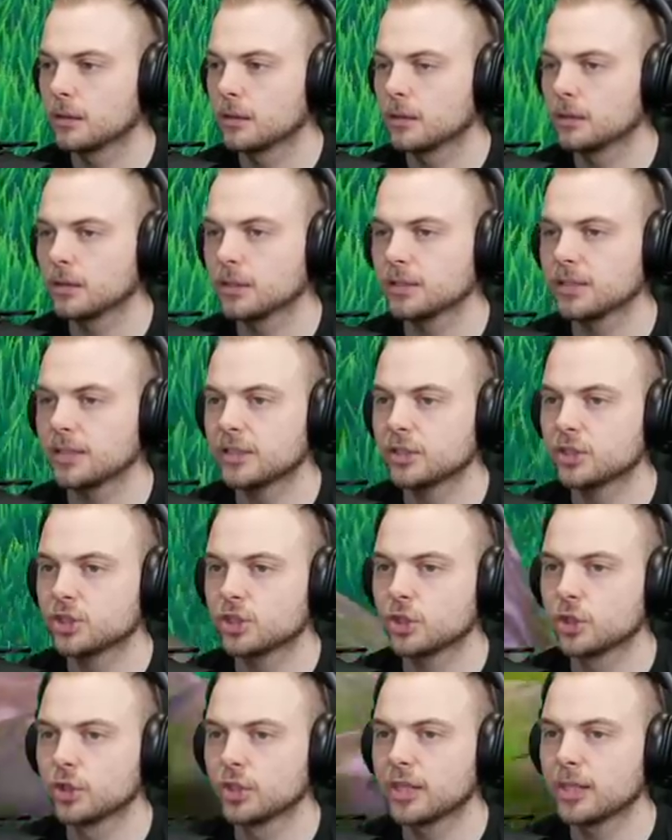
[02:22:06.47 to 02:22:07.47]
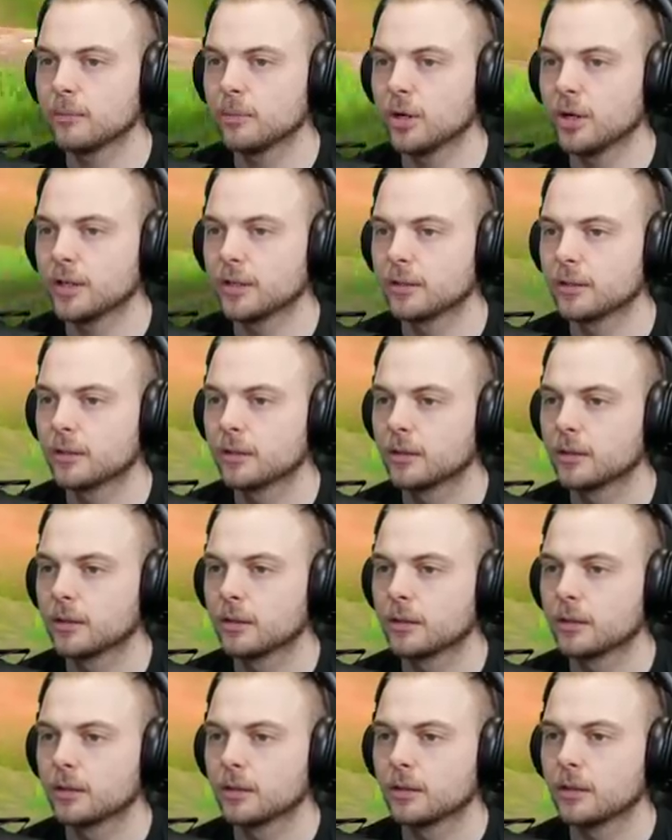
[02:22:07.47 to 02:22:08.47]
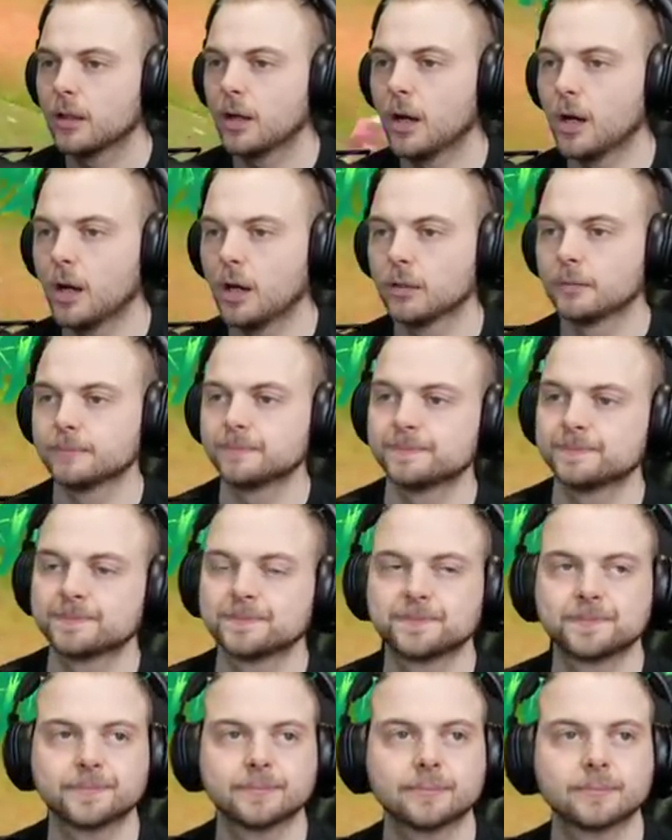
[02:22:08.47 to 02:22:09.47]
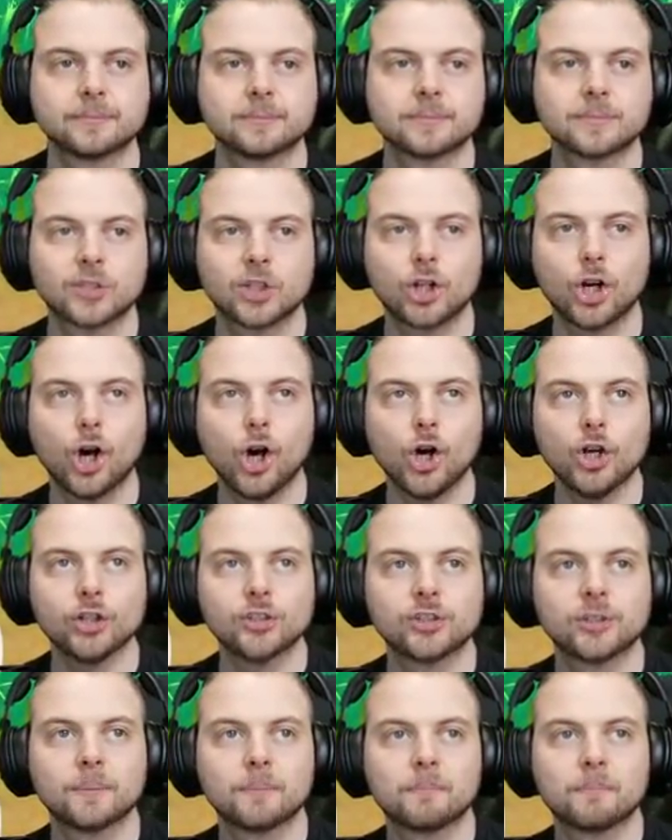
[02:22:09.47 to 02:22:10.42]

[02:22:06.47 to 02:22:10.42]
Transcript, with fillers: So it's like a skunky boy. Ah. Oh, caught us.